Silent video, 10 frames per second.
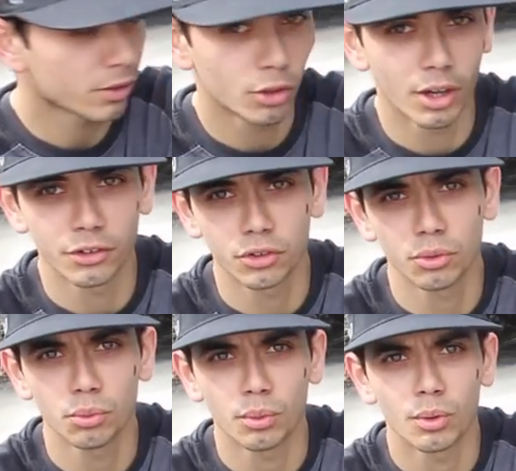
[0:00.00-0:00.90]
you know, as
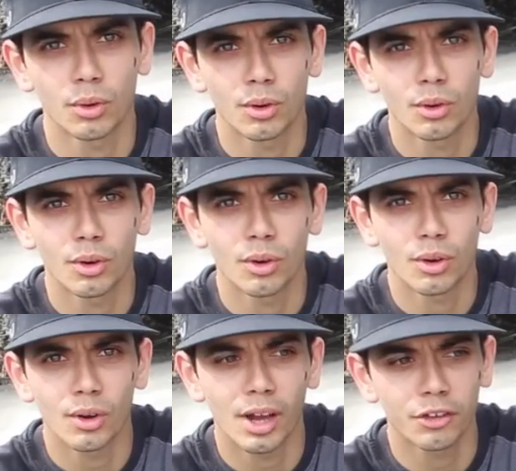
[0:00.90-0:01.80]
you
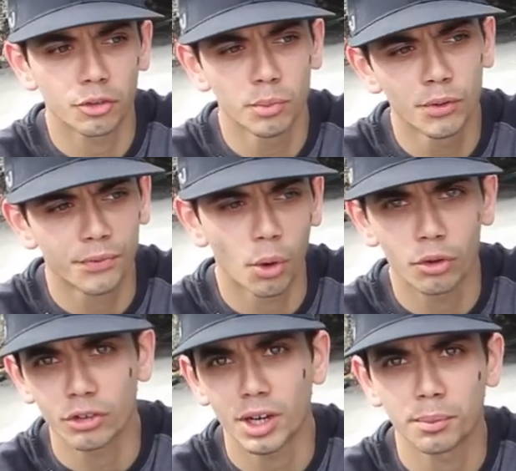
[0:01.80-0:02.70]
as you move
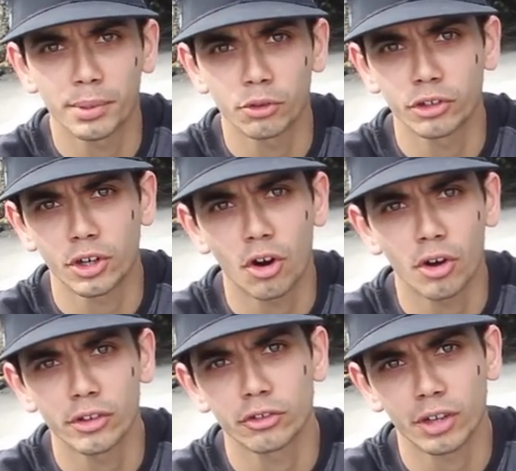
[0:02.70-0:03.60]
forward trying to build your
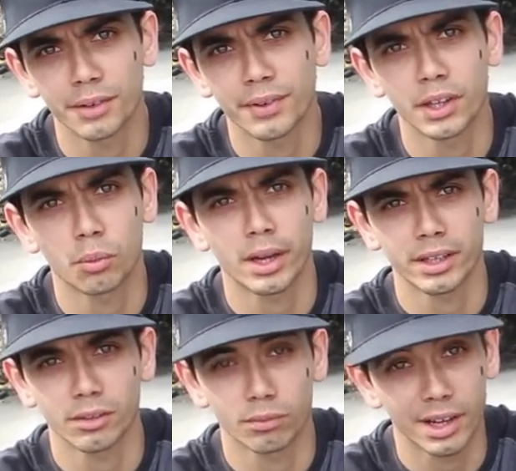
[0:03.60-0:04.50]
car and you're trying to find the right,
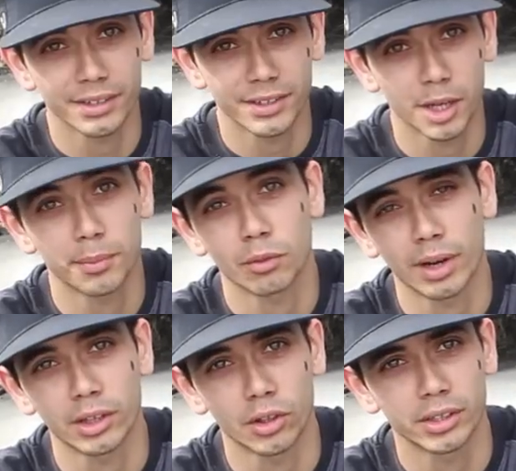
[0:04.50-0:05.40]
right setup and the
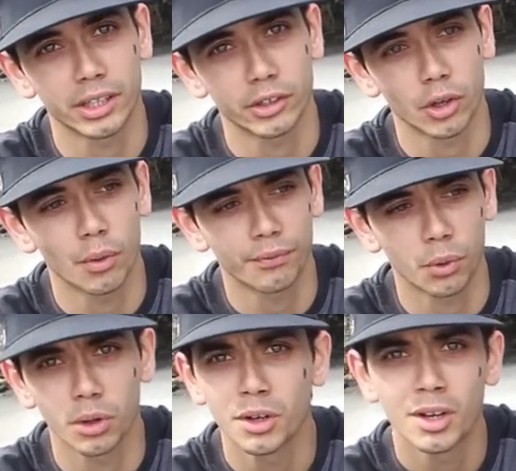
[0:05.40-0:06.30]
right look that you're going
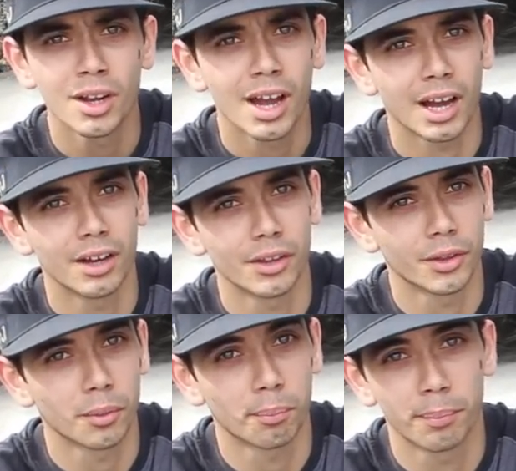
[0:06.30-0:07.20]
for, uh,
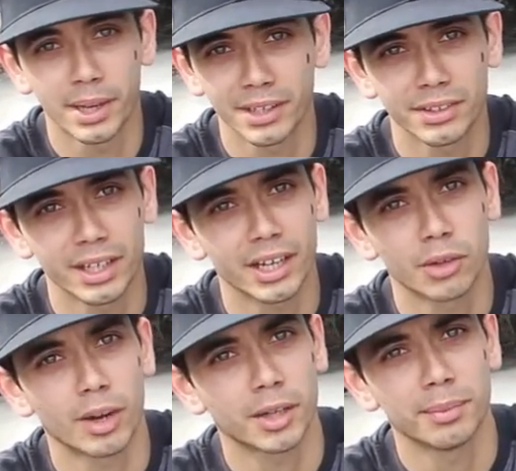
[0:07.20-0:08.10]
the biggest thing I
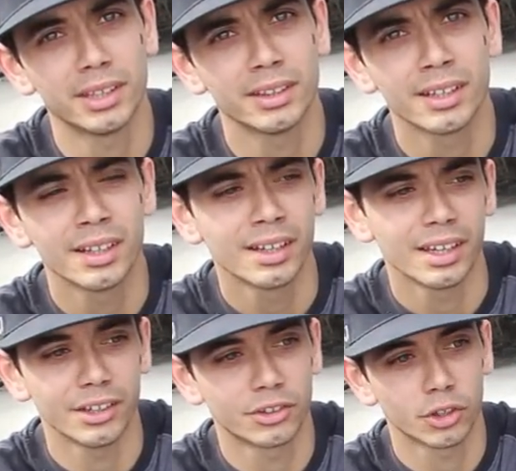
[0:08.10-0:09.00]
can recommend
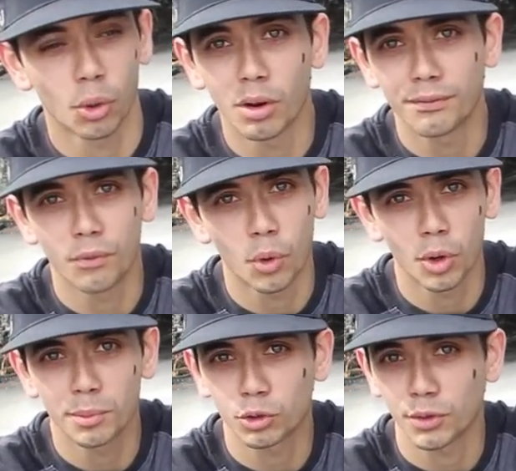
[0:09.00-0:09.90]
is to go on
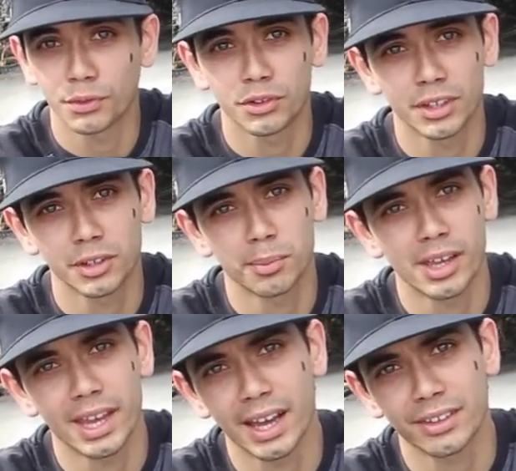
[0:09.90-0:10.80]
forums or if you see somebody
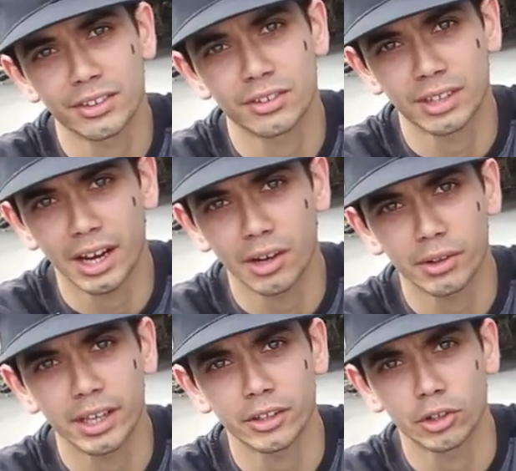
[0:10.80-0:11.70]
that has the style
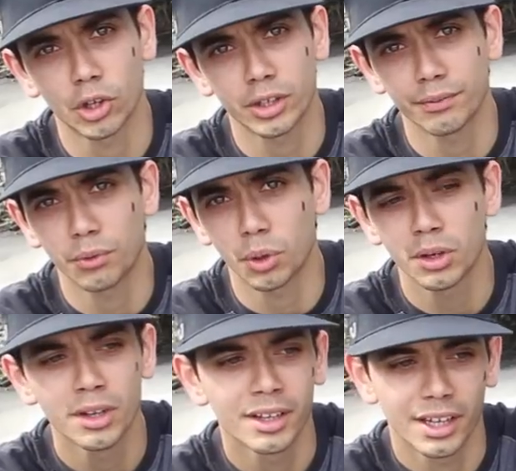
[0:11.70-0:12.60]
that you're looking for,
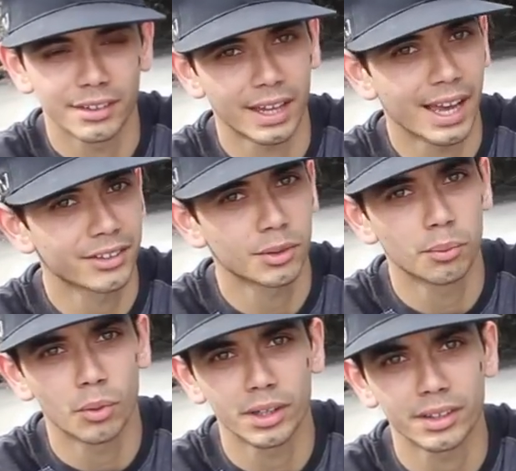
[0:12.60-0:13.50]
is to ask
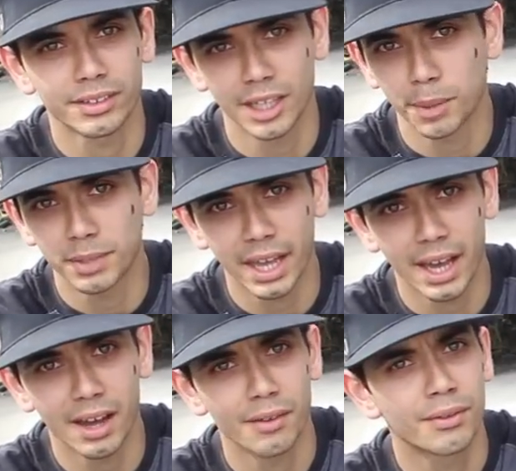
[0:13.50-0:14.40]
them what setup they
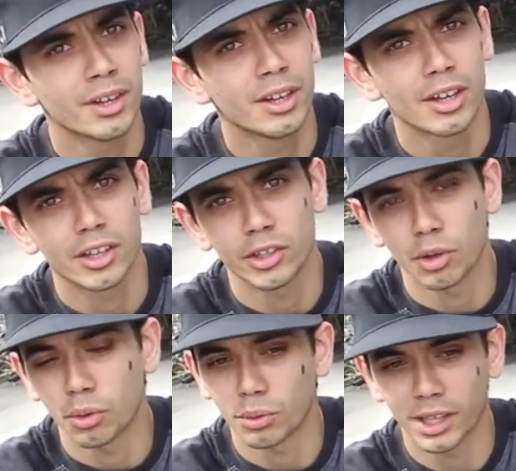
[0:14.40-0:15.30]
have. You
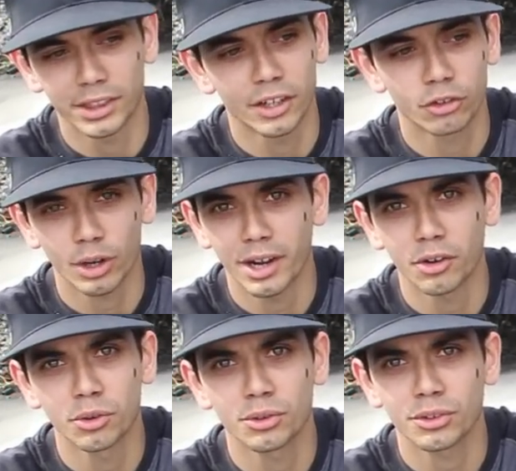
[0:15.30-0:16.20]
know, let their
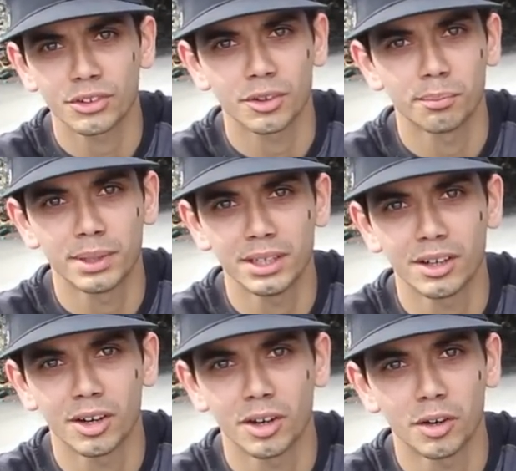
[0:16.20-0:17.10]
trials be
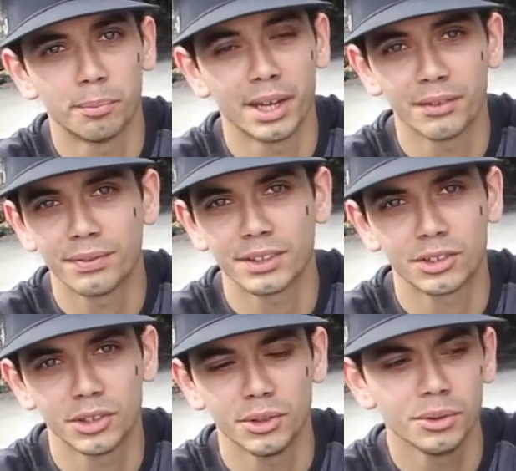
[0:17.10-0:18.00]
uh, a benefit
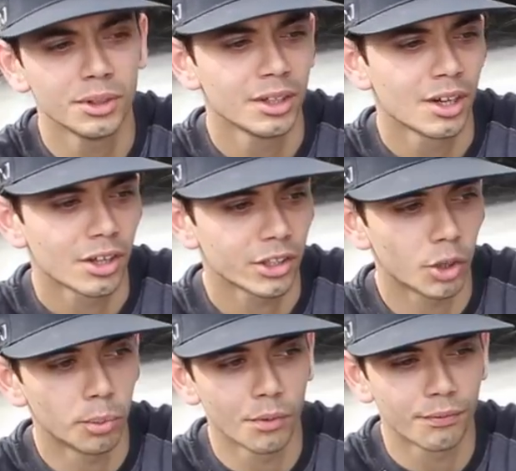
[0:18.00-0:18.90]
to you, you
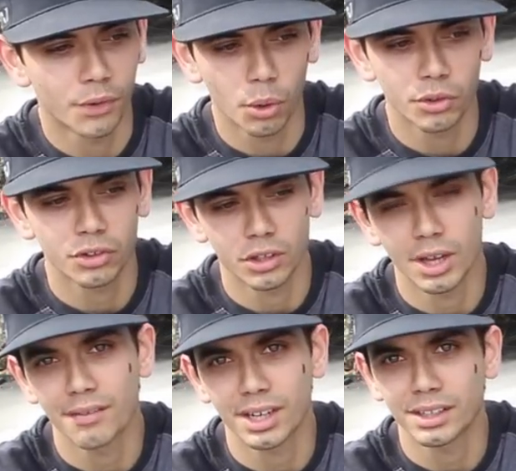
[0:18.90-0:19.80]
know, moving forward so that you
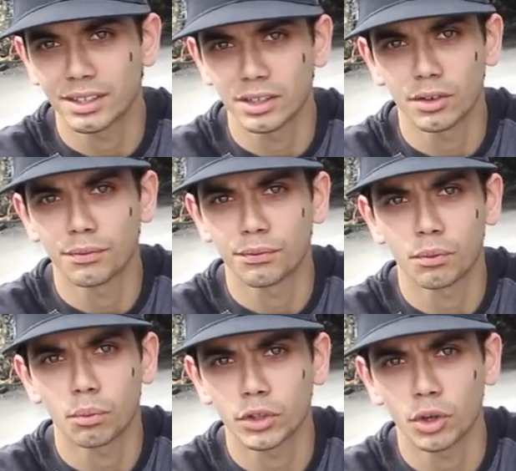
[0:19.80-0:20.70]
have an idea of
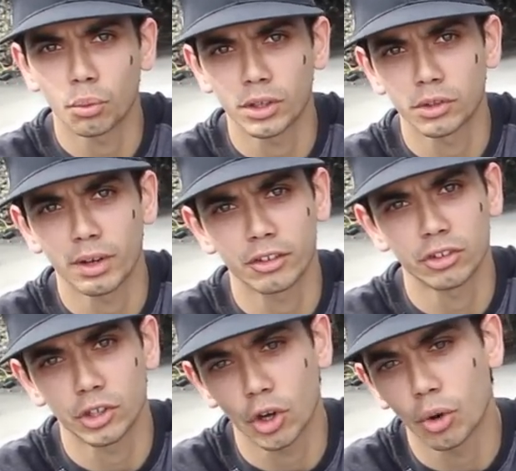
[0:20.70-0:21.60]
you know what
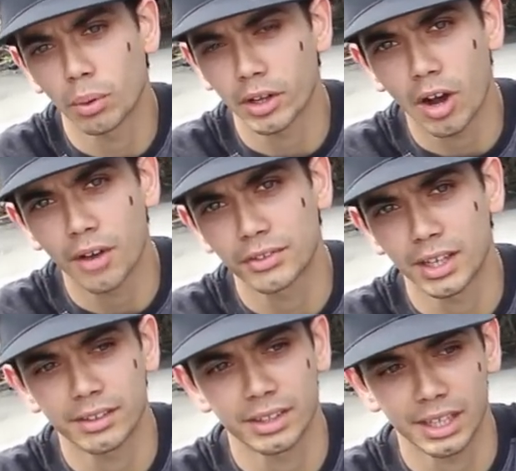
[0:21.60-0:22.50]
direction to go, what
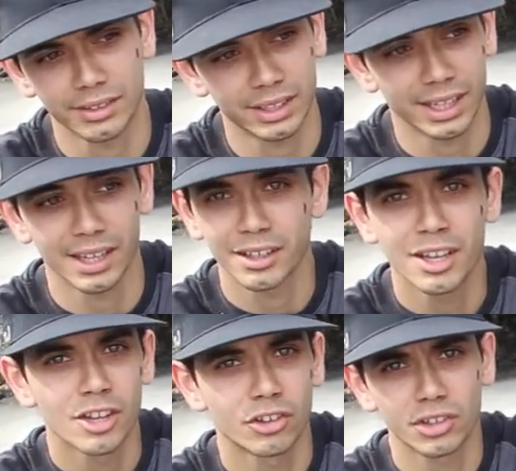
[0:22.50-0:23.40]
offsets and things like that.
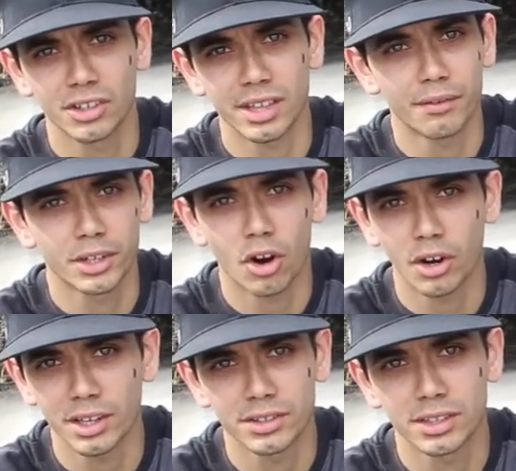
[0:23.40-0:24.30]
Just because every
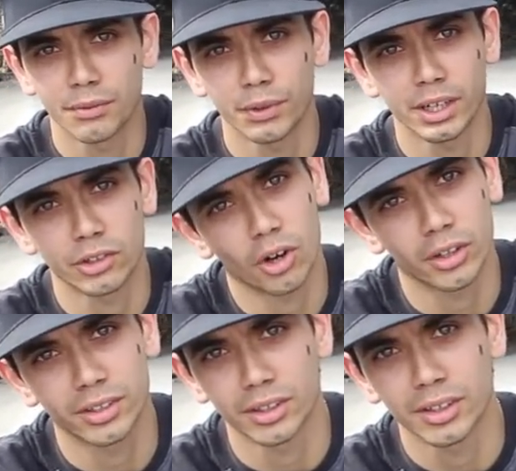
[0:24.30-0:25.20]
car is different, it's
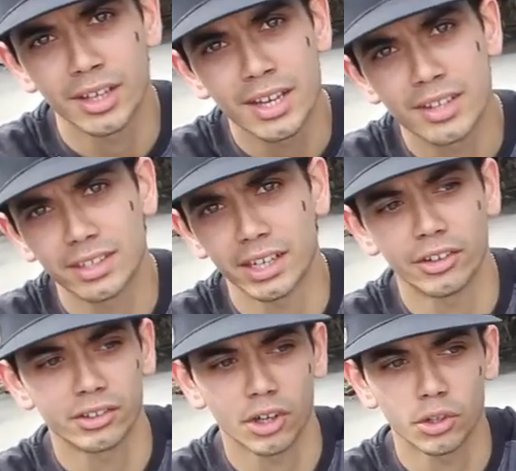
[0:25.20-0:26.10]
hard to sit
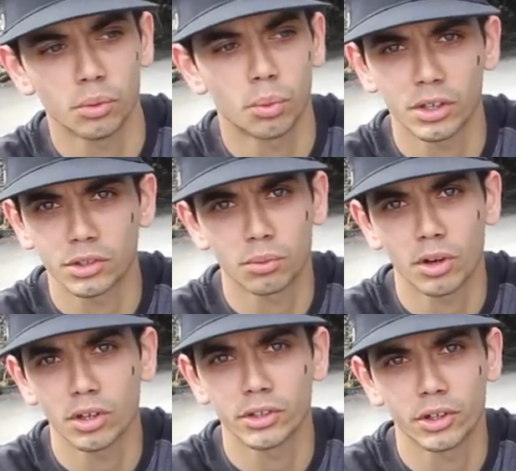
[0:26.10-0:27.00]
here and tell you what to
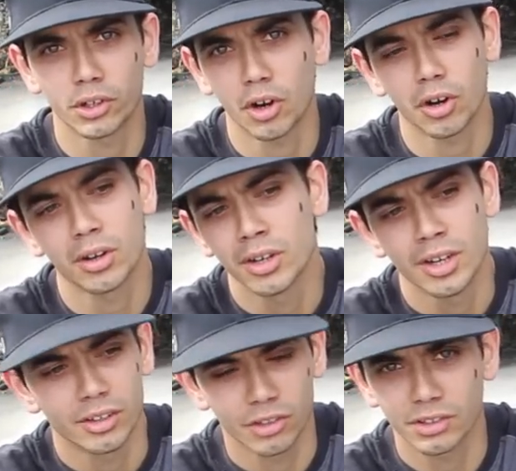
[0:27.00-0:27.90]
run on your car
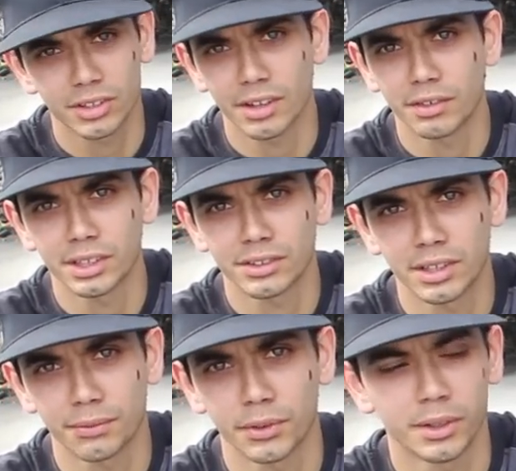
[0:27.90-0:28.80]
just because everything's
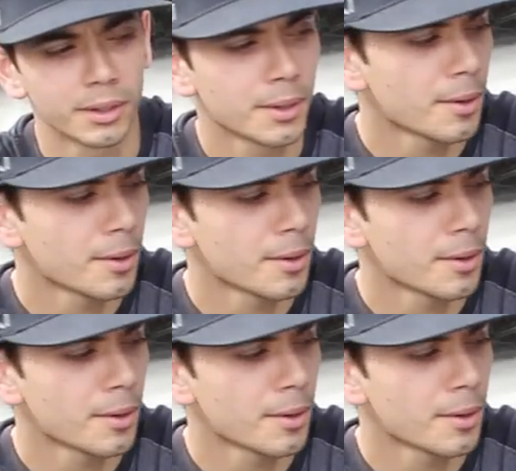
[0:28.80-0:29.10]
different.